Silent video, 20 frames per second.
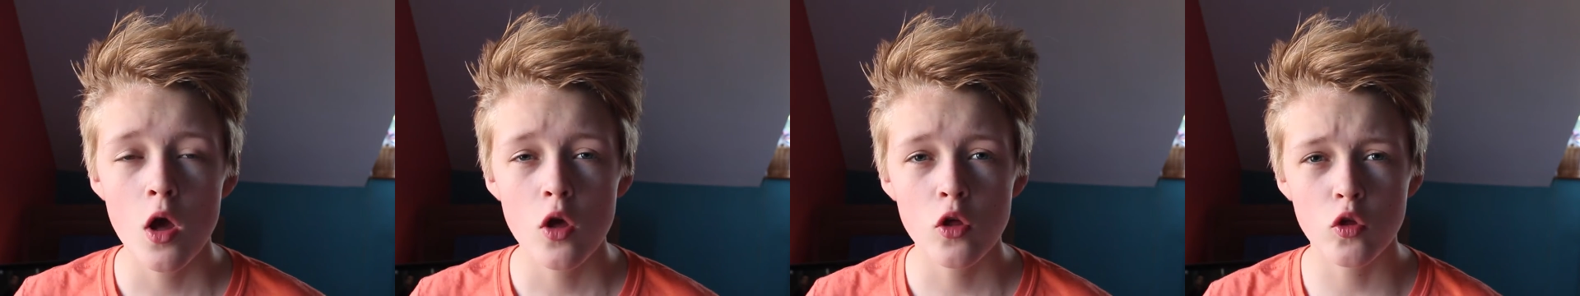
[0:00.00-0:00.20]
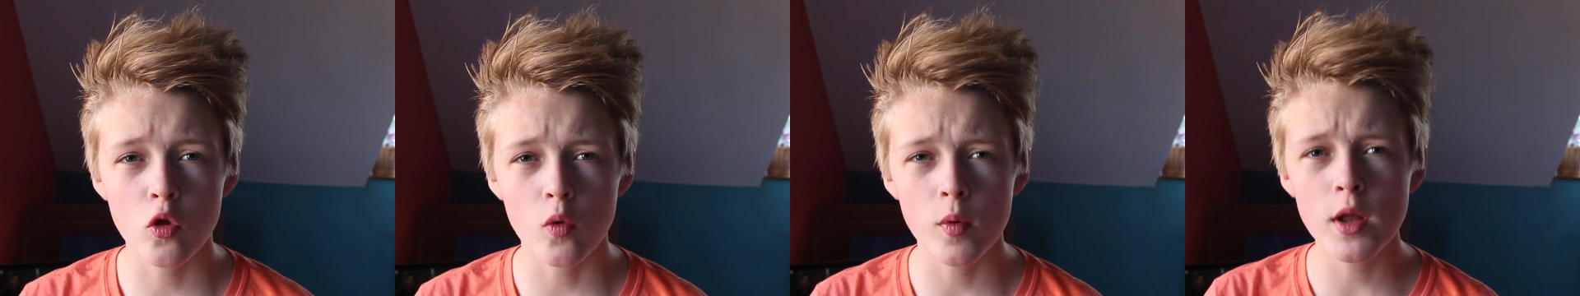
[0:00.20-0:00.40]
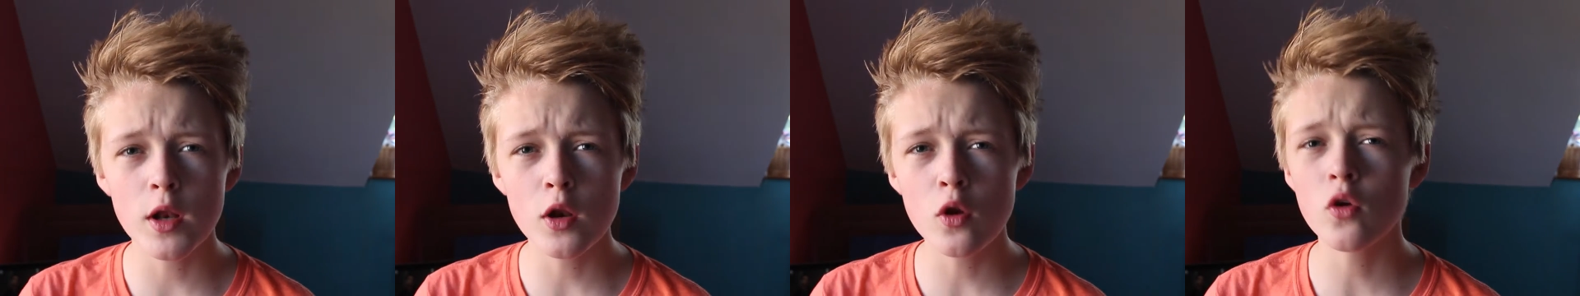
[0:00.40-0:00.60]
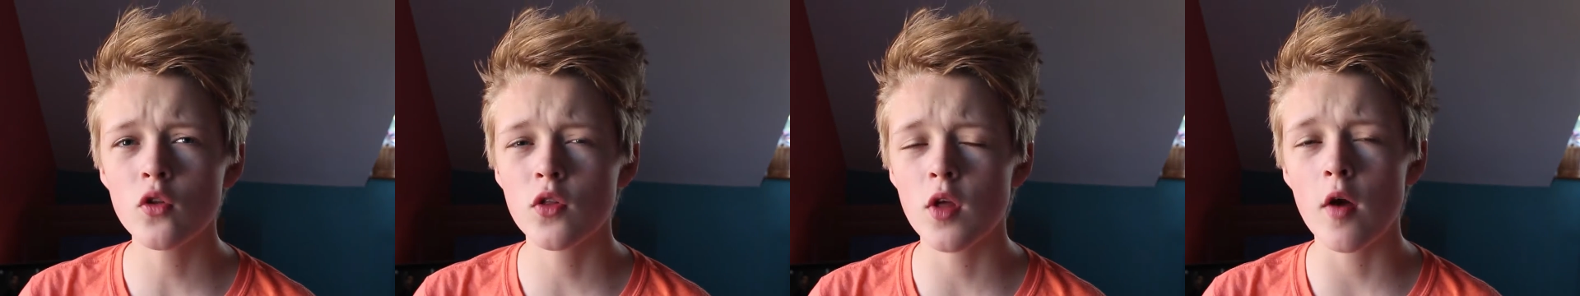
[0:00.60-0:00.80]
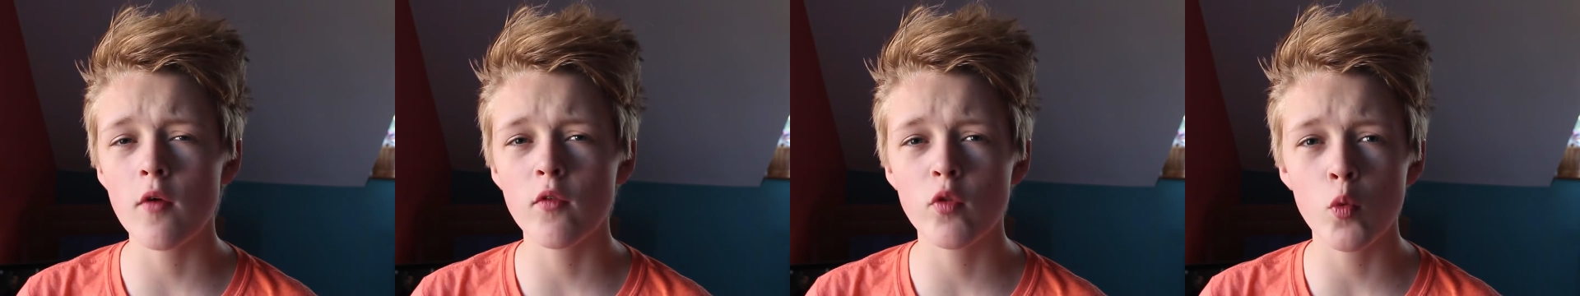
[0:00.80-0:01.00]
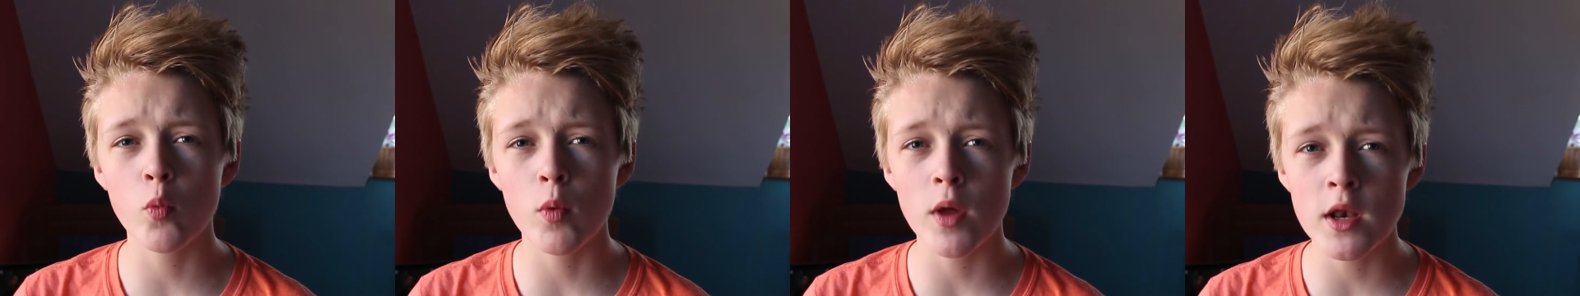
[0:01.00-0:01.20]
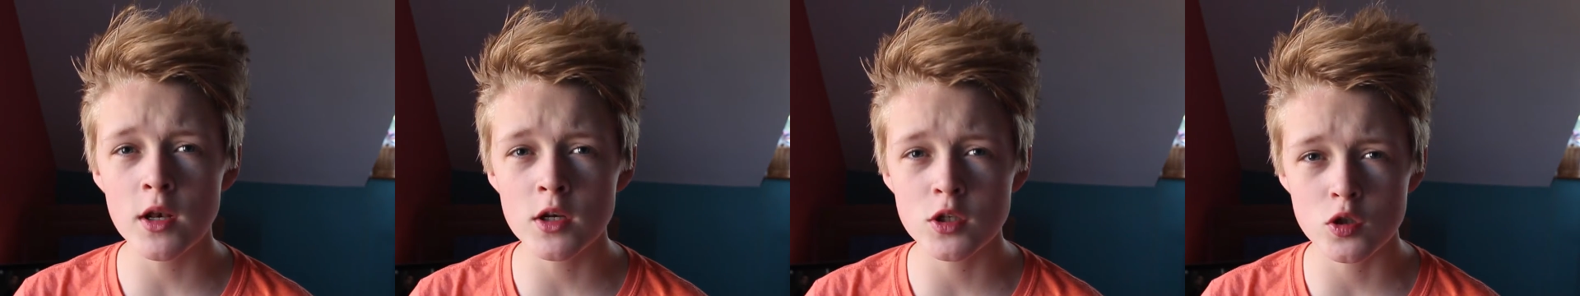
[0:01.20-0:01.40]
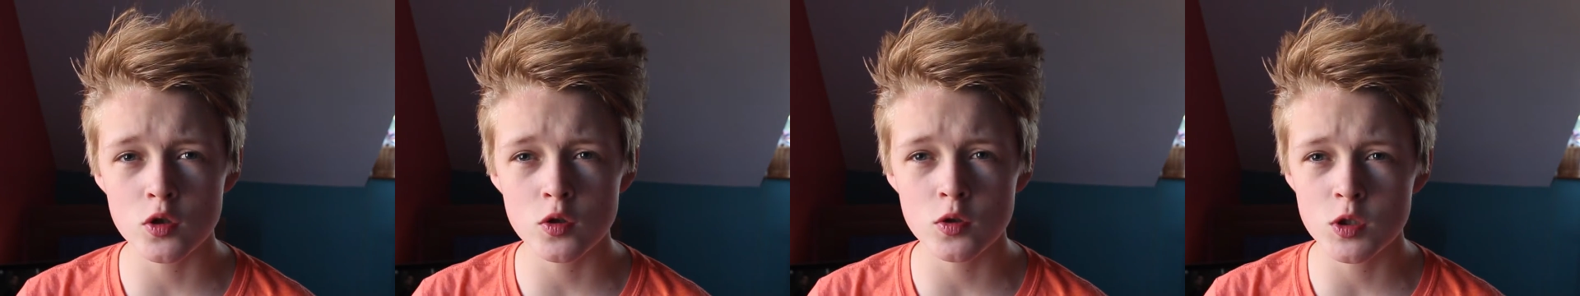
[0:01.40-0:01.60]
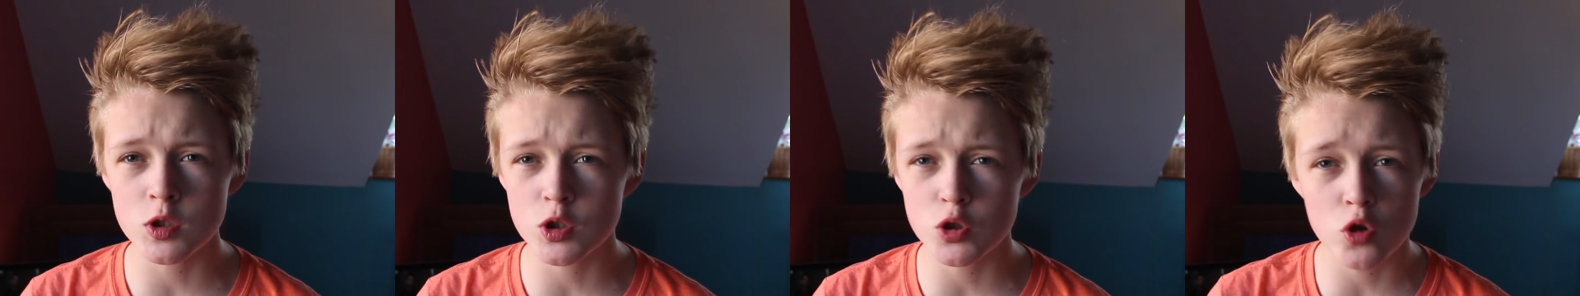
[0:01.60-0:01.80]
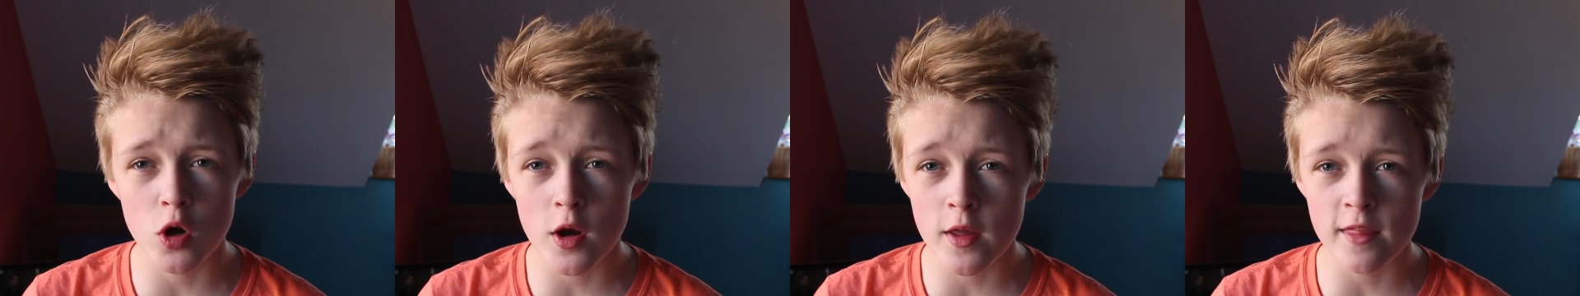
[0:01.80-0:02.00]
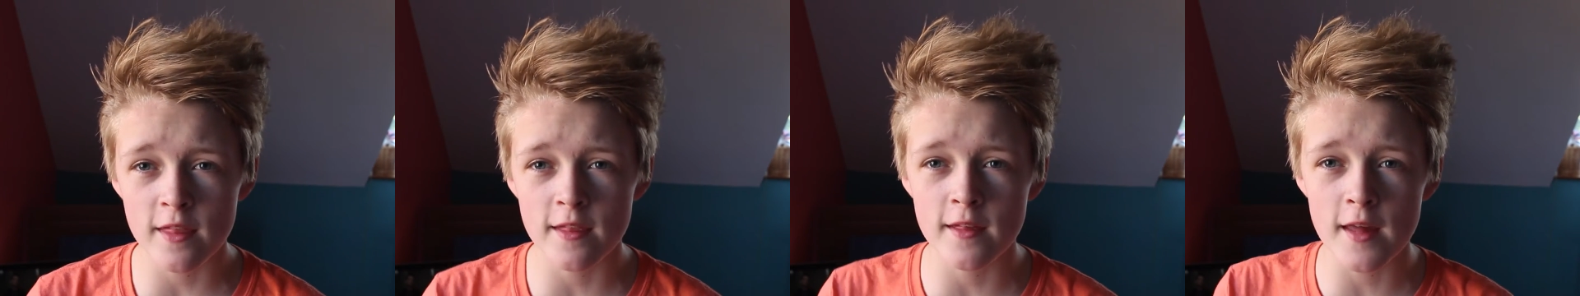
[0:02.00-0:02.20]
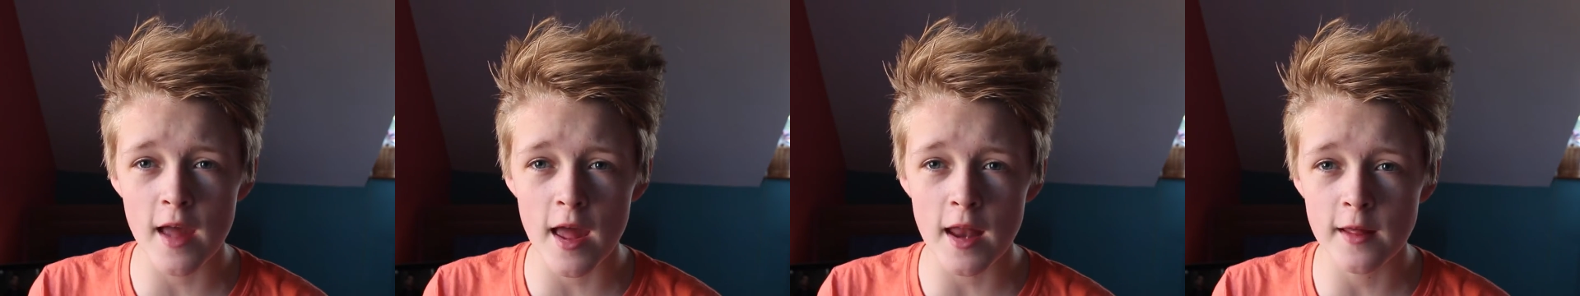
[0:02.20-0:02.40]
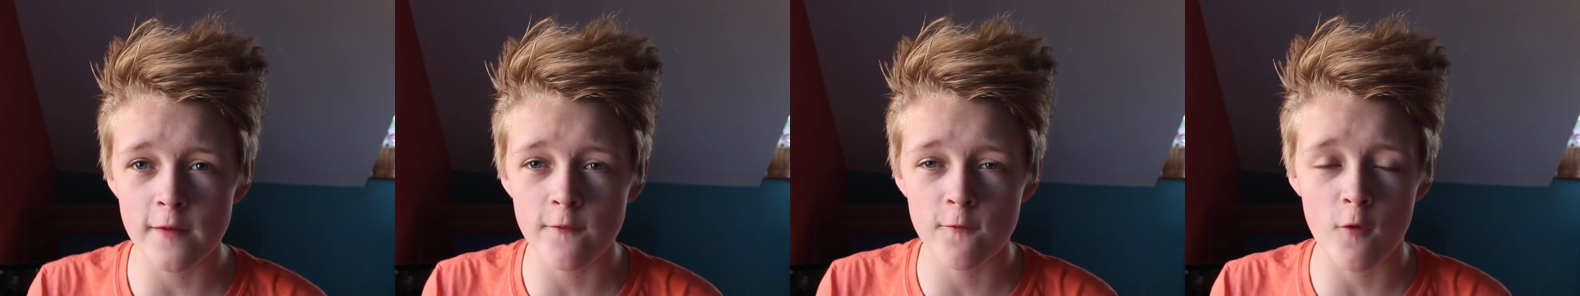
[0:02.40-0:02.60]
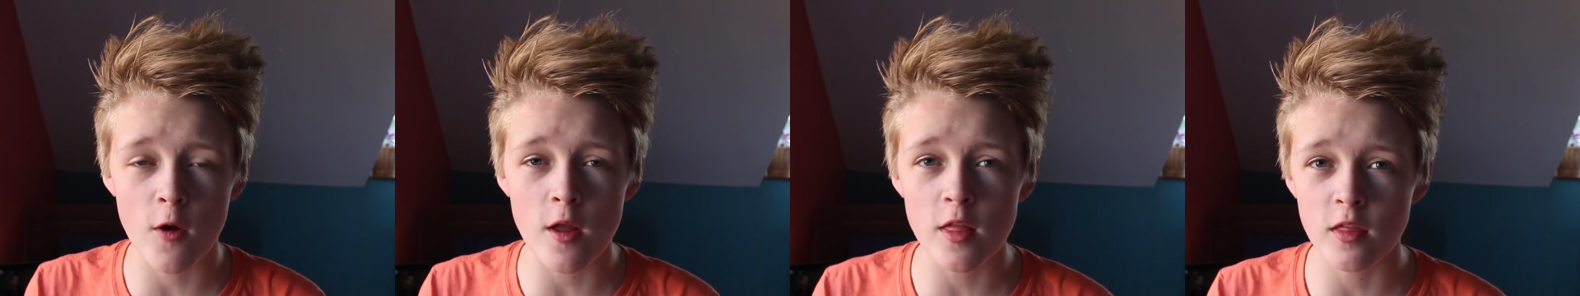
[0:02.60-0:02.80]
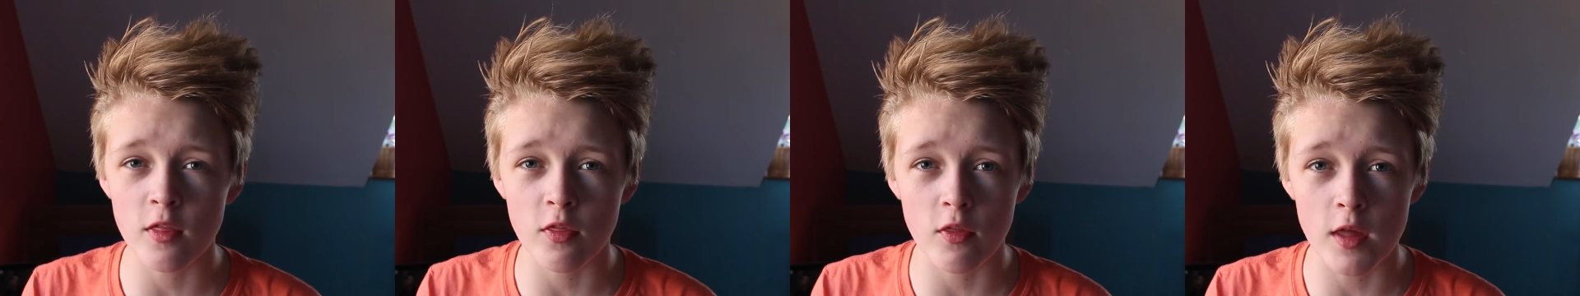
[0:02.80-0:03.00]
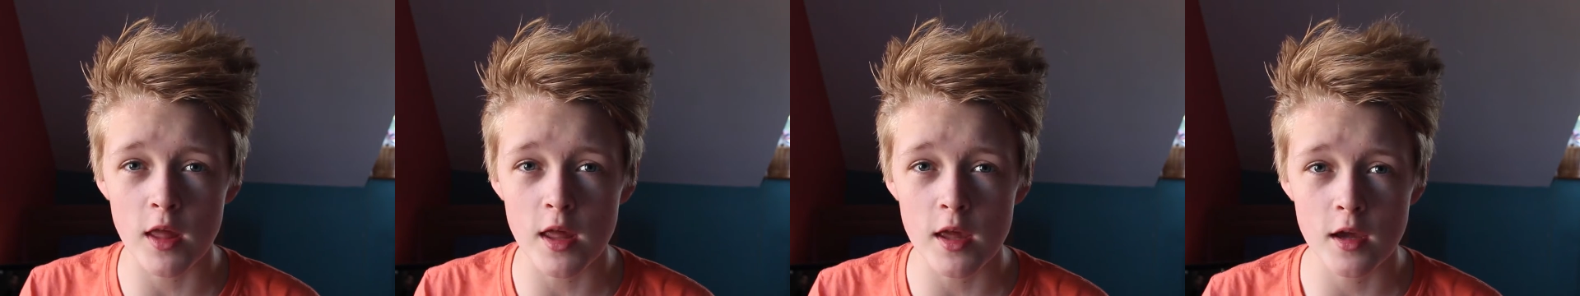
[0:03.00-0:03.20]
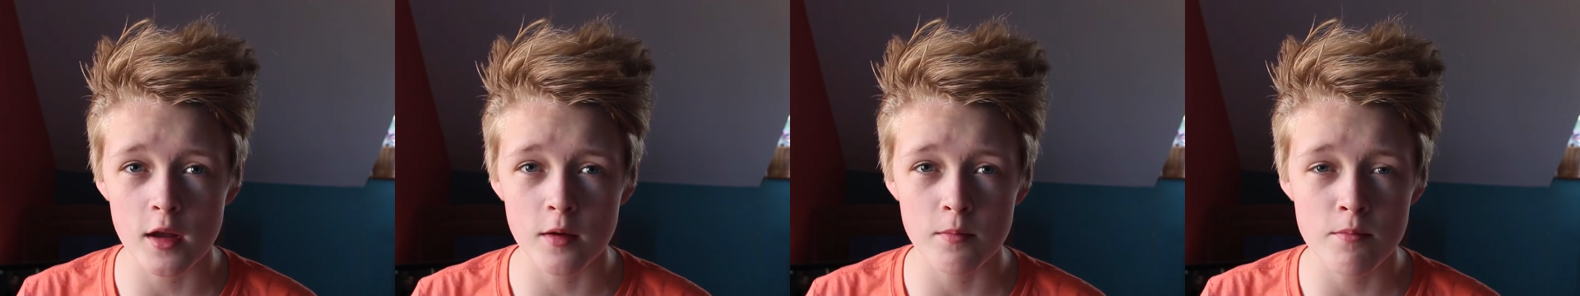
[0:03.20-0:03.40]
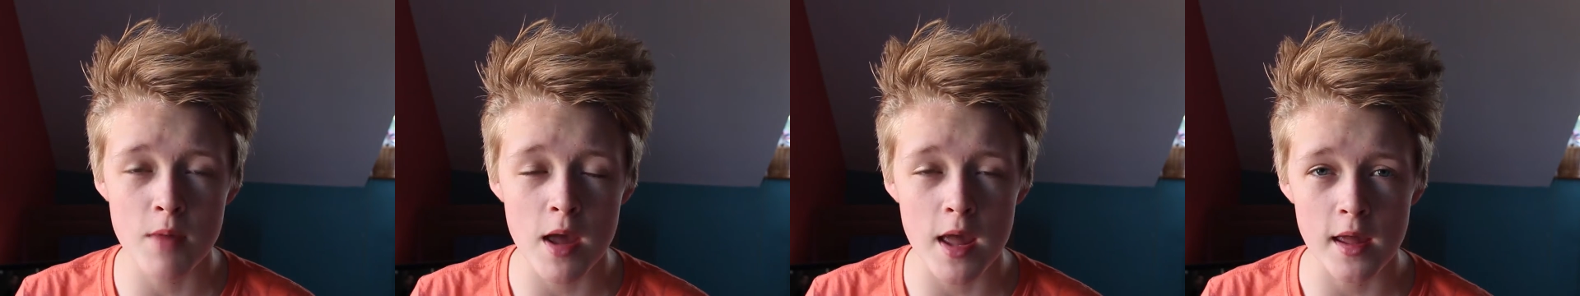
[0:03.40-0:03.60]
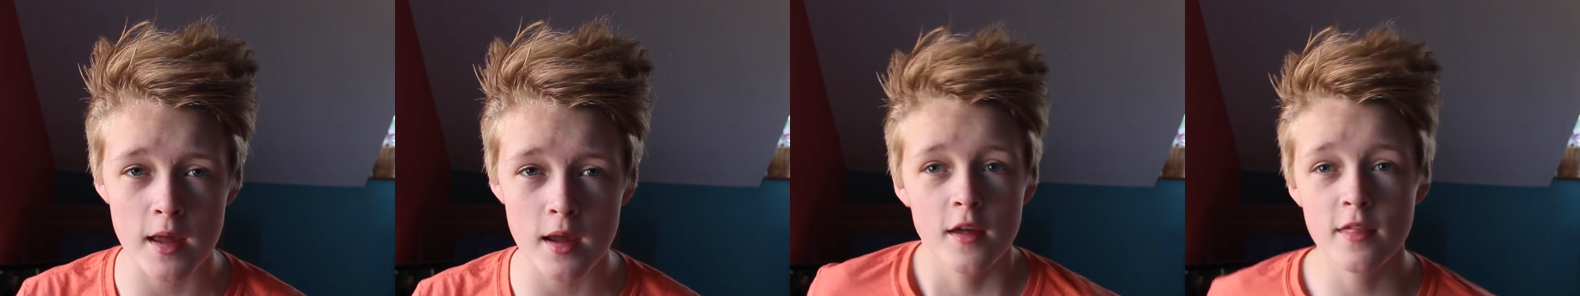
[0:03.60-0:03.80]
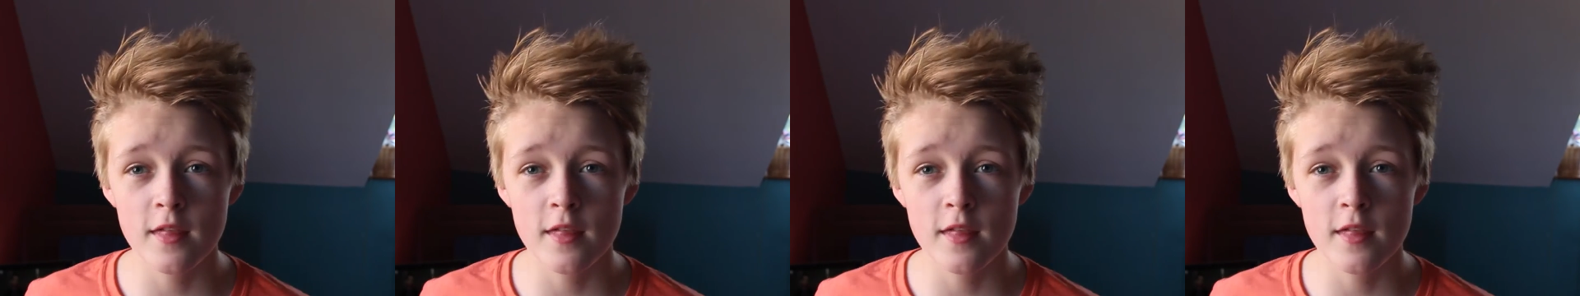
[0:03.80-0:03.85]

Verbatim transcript: so he looks out of the window to try and see any friends that he can make.